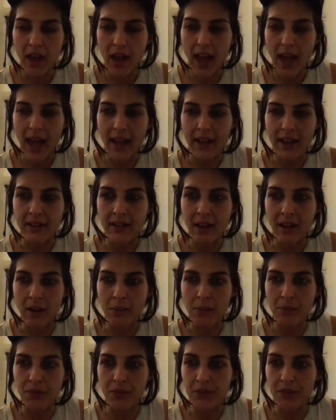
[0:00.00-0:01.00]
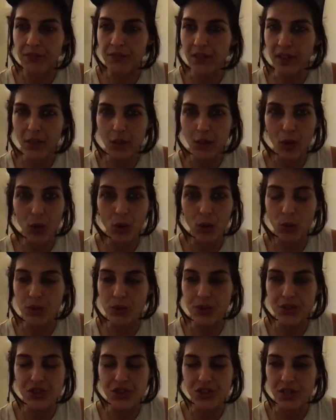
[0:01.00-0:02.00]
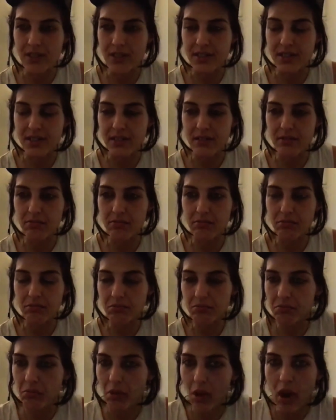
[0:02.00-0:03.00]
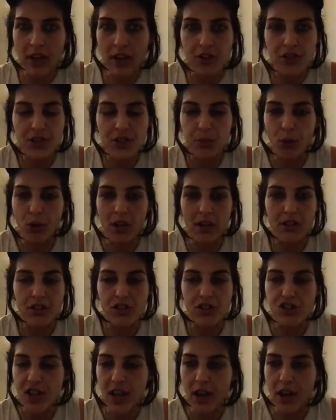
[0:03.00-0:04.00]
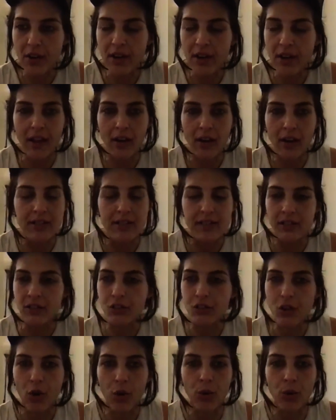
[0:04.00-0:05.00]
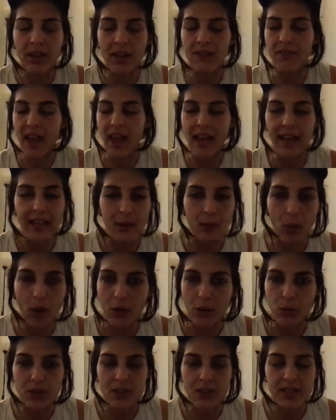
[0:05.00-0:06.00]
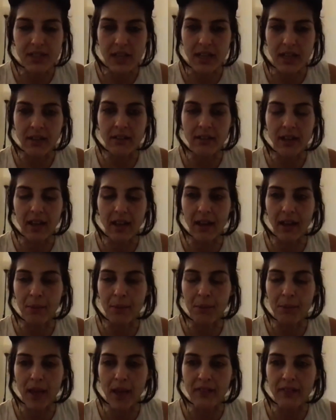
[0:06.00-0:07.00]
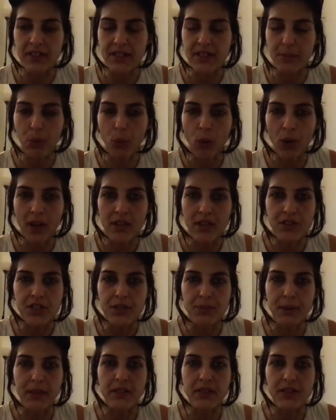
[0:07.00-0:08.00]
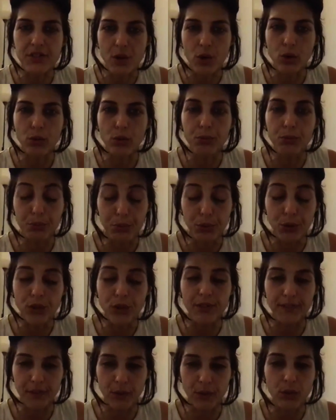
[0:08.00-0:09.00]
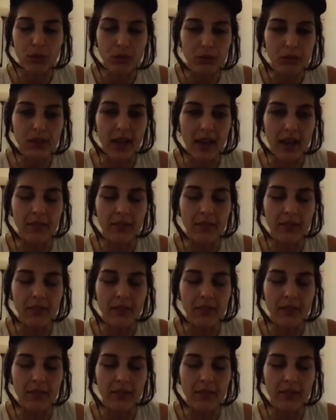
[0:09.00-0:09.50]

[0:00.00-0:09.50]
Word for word: And um, the video was just, I just wanted to share it, and I didn't know if anyone would see it. Um, and the support has just been so beautiful. Yeah.